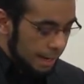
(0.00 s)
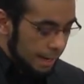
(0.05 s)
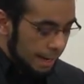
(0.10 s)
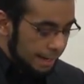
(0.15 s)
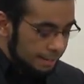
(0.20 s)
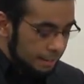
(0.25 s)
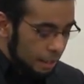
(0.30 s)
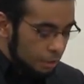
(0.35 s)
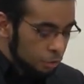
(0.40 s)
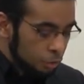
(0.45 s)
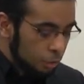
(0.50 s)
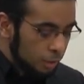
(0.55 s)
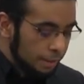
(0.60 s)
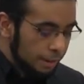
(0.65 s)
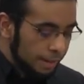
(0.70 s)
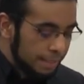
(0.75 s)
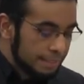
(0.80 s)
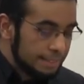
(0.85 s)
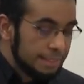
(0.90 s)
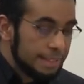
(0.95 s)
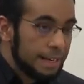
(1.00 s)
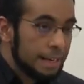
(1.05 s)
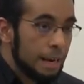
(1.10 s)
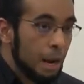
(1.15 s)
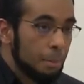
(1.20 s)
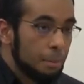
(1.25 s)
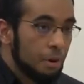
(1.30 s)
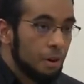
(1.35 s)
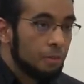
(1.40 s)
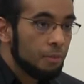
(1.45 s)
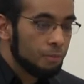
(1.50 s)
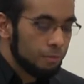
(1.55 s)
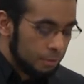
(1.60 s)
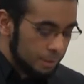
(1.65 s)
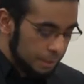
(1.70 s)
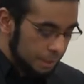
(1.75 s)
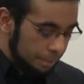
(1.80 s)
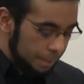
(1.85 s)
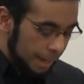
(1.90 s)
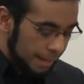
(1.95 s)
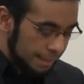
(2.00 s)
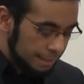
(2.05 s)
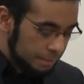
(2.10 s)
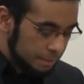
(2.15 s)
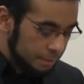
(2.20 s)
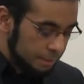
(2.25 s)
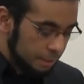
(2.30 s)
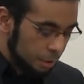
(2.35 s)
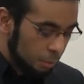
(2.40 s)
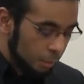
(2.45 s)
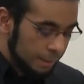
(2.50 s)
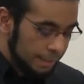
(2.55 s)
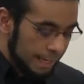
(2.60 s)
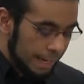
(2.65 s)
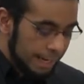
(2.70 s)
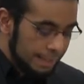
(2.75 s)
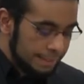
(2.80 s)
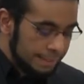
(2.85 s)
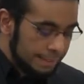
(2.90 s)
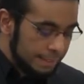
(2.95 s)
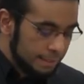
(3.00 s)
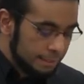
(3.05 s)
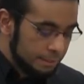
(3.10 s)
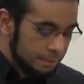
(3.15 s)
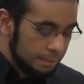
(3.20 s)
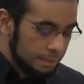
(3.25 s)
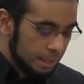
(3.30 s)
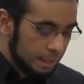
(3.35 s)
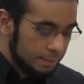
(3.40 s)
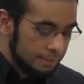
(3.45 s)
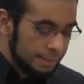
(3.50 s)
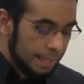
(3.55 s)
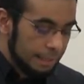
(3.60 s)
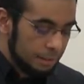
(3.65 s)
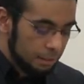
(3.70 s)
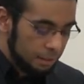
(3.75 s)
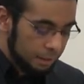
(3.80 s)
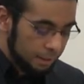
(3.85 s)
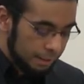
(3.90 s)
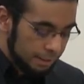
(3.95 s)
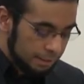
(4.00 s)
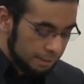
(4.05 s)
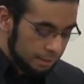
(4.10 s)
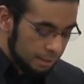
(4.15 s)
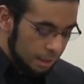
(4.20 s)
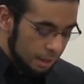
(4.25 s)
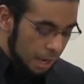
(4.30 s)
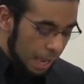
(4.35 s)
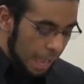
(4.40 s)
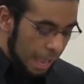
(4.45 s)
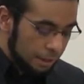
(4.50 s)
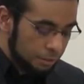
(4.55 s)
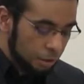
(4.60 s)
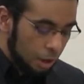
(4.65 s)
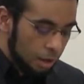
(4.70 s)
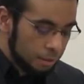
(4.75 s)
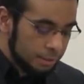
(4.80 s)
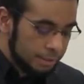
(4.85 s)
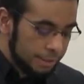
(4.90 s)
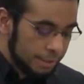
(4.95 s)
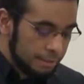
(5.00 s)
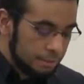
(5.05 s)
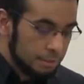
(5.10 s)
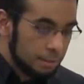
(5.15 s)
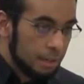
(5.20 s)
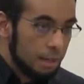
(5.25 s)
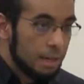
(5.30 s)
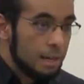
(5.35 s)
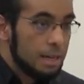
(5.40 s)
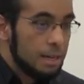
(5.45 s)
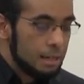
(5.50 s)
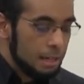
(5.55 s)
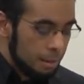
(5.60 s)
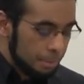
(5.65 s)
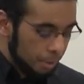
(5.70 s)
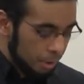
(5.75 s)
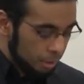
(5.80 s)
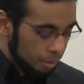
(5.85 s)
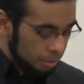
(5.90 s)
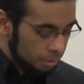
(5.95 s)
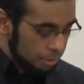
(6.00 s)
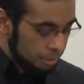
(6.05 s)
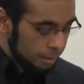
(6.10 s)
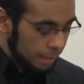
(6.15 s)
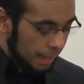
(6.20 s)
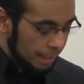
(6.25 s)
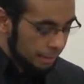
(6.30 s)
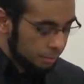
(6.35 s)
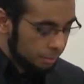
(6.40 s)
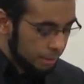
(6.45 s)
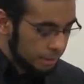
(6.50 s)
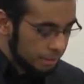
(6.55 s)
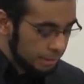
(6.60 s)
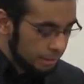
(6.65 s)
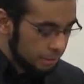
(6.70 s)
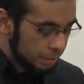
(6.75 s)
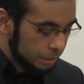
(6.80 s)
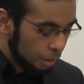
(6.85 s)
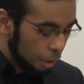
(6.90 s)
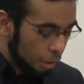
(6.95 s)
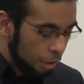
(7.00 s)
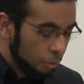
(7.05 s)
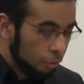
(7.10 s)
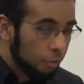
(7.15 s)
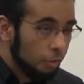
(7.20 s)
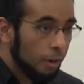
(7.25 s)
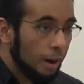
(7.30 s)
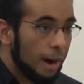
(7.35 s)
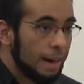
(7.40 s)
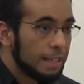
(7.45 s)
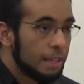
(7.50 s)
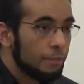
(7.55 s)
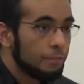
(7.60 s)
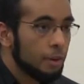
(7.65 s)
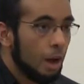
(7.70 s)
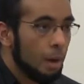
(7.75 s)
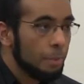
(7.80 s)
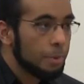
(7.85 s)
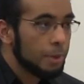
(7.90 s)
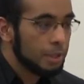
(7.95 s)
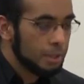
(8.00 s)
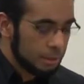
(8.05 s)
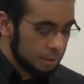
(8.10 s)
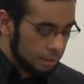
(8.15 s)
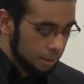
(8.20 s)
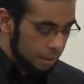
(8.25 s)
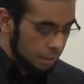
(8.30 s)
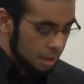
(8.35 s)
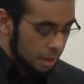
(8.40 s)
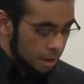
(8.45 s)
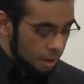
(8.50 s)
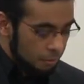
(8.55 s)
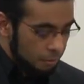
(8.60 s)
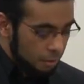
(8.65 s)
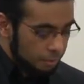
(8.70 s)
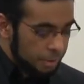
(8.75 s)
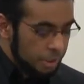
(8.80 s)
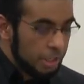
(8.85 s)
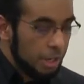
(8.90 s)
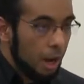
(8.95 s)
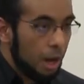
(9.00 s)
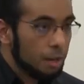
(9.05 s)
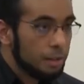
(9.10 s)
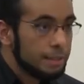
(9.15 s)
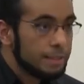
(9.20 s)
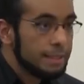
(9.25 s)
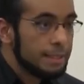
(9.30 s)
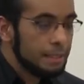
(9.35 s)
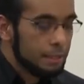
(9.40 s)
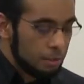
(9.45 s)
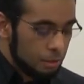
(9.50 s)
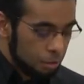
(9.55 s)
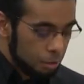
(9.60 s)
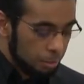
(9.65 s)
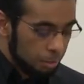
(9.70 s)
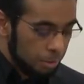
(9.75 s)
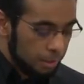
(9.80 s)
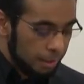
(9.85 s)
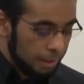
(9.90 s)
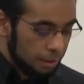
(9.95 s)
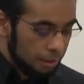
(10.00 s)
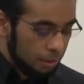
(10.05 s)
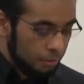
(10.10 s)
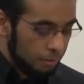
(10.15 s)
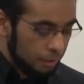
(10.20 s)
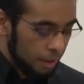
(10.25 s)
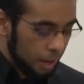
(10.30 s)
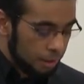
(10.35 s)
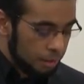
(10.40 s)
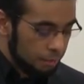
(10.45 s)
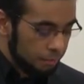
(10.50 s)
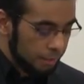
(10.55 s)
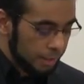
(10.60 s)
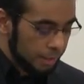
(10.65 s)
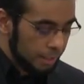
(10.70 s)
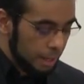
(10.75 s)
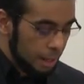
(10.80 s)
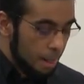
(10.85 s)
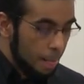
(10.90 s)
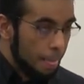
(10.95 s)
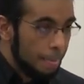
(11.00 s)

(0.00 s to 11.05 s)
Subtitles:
He is also engaged in a number of debates with atheists, secularists, agnostics, liberals, and Christians on a variety of topics, from theology to political philosophy.